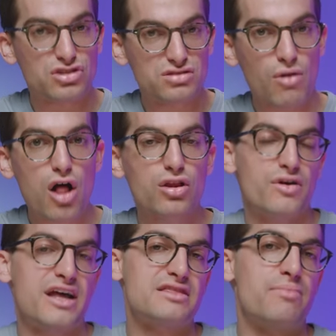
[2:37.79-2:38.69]

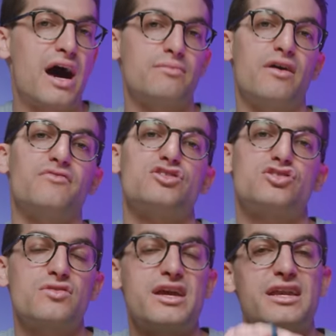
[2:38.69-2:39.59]
smaller at the bottom of the
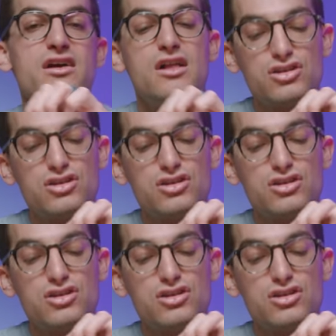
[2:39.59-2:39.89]
screen